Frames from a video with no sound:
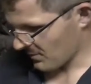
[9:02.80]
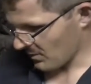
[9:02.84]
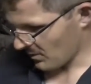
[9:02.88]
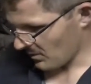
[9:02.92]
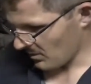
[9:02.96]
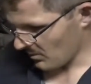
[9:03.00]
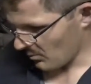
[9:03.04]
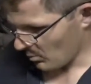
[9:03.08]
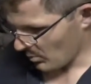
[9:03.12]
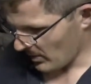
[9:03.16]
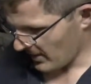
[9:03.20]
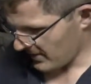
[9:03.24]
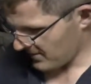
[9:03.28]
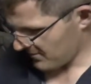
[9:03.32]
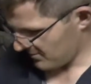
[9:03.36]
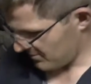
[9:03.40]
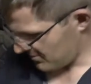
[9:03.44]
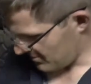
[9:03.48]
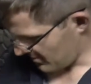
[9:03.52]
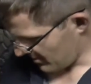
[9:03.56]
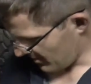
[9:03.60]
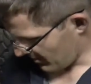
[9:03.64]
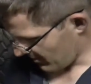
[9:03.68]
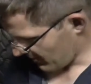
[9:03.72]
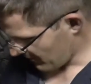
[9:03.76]
got the
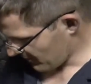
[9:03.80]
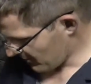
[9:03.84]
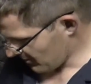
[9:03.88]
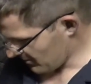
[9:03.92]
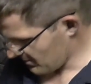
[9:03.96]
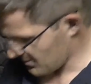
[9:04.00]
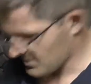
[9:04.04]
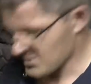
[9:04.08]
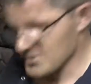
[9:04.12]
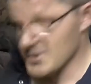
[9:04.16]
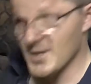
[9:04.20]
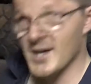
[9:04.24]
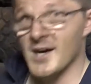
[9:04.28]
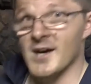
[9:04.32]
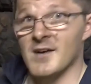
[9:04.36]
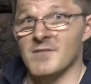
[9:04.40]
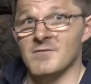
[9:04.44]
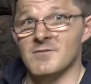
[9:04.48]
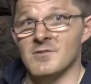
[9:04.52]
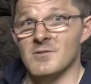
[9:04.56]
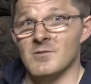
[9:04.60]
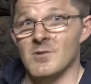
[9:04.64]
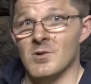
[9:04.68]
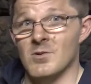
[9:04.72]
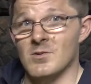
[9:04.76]
winch, I've got the
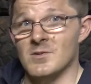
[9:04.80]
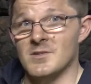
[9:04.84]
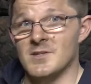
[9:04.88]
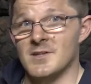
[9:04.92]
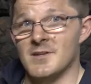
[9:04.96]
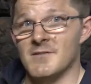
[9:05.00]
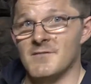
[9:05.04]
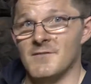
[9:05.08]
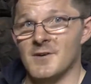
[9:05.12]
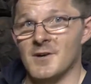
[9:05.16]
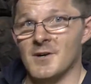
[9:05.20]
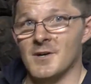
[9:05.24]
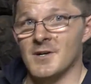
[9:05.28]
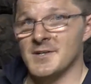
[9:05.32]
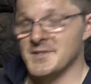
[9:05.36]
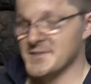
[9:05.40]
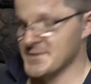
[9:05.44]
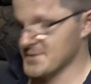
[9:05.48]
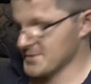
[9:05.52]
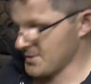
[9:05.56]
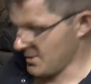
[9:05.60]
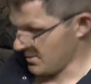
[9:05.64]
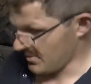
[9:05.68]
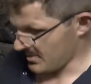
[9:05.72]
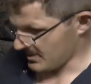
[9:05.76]
shaft locked in a vise
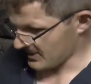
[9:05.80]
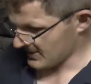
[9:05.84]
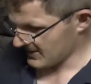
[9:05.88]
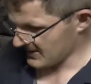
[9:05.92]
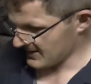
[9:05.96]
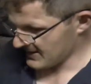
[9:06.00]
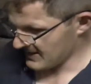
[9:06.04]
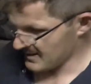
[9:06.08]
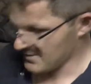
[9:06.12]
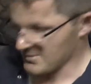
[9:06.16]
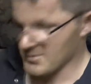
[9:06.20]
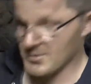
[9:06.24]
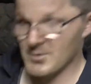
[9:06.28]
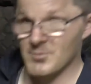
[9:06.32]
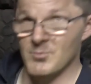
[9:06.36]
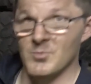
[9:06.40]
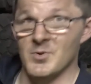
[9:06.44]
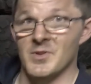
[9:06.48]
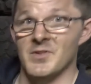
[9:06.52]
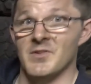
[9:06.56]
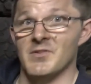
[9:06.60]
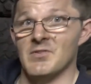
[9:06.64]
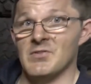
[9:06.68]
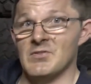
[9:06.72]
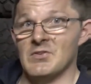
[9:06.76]
so I could get it on
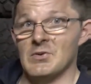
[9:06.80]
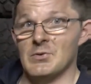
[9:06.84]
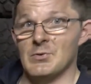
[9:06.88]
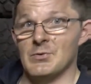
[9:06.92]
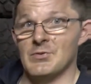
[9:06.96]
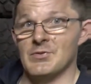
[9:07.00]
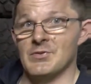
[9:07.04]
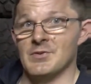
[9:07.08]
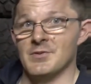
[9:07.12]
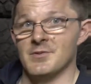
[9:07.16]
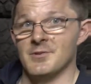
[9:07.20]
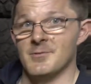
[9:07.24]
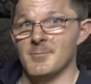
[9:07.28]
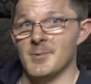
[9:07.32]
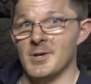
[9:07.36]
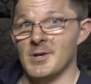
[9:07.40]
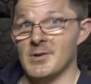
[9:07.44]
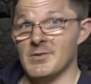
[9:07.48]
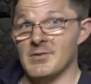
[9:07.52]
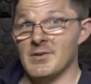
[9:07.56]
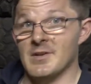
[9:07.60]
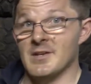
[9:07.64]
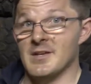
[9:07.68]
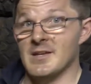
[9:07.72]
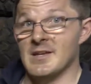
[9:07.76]
with the Stilsons,
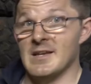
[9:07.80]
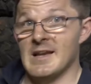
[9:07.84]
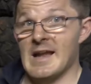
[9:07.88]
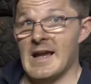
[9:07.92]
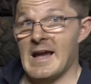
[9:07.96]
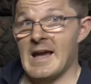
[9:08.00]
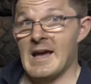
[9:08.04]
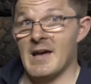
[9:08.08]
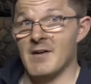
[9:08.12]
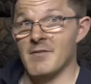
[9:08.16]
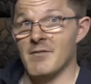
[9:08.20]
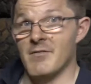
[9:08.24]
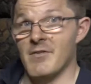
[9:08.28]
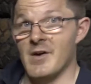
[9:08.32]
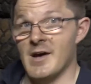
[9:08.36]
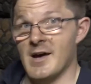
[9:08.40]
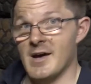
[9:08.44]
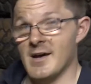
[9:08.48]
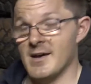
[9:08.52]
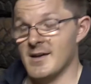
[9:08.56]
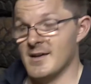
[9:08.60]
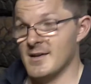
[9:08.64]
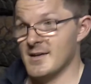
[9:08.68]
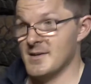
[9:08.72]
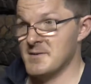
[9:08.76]
because I didn't have
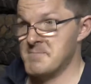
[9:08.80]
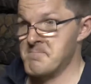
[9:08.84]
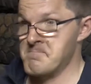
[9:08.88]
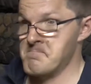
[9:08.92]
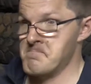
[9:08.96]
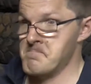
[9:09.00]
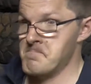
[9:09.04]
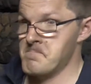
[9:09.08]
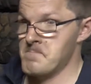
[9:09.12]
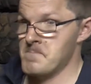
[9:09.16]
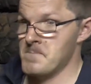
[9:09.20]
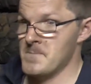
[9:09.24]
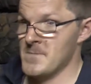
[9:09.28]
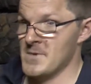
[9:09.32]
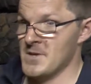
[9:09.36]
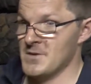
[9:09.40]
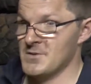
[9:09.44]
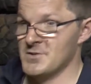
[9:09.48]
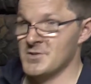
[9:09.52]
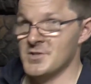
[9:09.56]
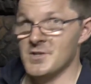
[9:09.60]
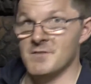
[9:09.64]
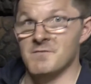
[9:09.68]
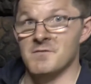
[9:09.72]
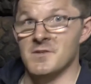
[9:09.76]
a
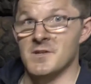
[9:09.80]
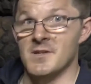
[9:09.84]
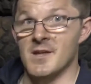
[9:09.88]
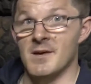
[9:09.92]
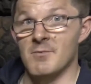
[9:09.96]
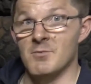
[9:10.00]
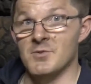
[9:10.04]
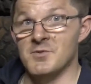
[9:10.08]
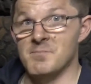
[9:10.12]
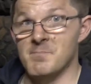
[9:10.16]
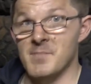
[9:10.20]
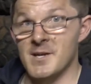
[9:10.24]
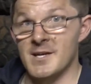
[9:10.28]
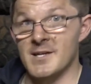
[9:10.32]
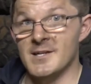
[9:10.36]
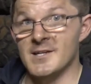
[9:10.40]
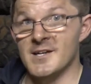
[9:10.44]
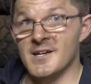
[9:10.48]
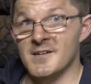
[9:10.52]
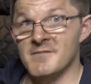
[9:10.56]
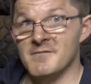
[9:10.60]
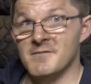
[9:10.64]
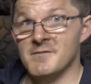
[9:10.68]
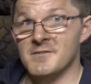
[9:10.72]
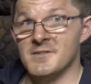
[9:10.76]
shifter that was big
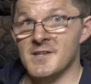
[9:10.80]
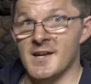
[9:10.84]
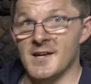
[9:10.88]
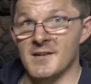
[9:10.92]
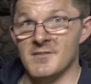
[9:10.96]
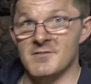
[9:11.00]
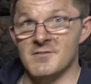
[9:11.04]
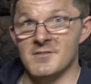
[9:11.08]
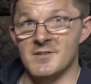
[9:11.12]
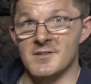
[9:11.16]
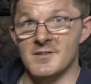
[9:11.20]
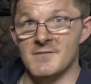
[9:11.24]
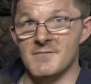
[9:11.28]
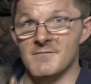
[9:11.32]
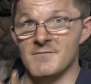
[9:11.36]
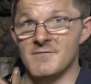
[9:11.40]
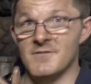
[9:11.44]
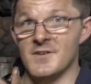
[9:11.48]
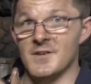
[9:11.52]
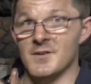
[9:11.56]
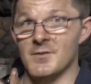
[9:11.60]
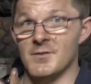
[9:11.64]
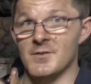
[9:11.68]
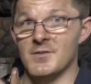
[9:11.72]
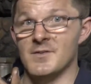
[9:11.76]
enough to actually
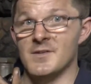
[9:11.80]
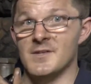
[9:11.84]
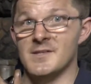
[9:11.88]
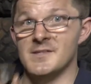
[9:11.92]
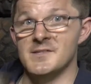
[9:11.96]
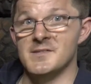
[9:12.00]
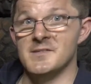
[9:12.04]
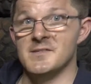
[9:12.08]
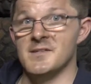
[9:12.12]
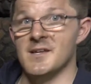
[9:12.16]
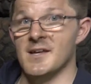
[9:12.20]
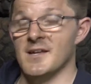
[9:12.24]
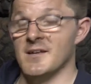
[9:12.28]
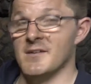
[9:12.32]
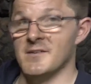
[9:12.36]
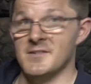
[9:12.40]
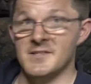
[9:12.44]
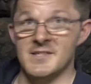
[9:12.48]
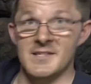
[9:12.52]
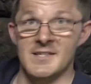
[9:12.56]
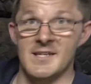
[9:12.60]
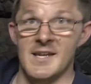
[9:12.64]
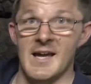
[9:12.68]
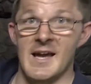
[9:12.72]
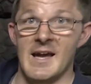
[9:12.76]
fit on this, and I
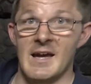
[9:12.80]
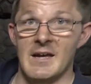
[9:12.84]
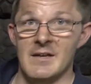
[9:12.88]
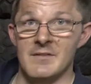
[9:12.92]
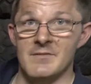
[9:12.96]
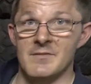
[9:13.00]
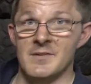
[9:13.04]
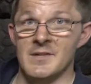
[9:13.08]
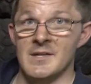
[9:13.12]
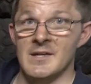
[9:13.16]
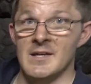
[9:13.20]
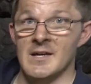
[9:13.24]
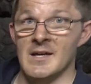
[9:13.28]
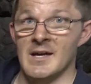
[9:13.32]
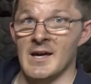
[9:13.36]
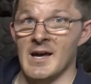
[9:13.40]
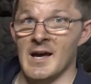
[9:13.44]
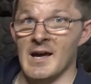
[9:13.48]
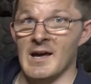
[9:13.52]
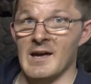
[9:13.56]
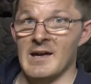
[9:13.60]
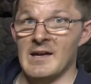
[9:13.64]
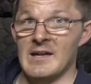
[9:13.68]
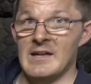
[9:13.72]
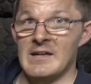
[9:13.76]
didn't have
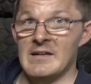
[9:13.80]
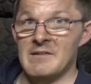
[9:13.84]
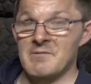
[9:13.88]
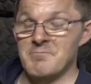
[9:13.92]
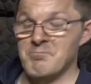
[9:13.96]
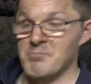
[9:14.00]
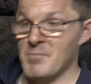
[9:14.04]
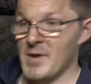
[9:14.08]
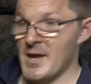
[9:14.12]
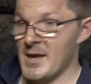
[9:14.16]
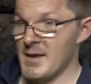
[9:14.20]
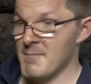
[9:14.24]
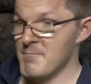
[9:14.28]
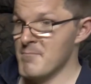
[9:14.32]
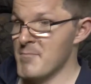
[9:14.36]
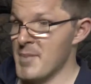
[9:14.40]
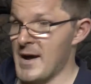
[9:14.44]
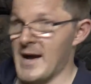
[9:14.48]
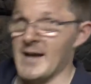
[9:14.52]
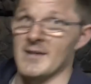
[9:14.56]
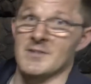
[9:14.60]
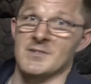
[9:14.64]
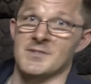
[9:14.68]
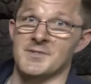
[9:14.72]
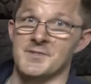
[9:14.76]
a
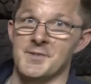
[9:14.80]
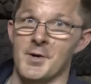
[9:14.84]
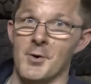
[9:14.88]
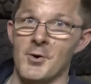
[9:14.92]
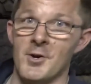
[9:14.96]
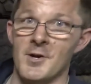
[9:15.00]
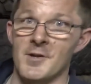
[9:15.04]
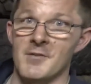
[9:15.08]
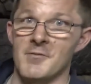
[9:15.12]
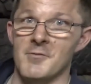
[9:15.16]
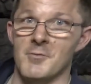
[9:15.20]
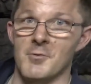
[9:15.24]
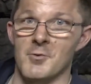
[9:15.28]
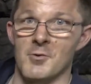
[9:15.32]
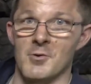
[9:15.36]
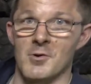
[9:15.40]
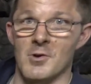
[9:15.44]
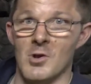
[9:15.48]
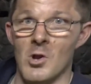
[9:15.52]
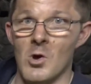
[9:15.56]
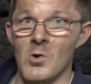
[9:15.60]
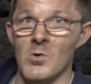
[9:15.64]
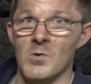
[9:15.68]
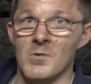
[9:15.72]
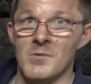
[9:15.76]
impact socket or a
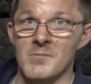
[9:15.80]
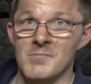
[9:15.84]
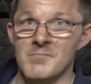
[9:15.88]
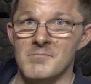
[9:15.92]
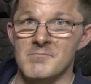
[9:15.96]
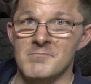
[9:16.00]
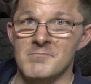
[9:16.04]
long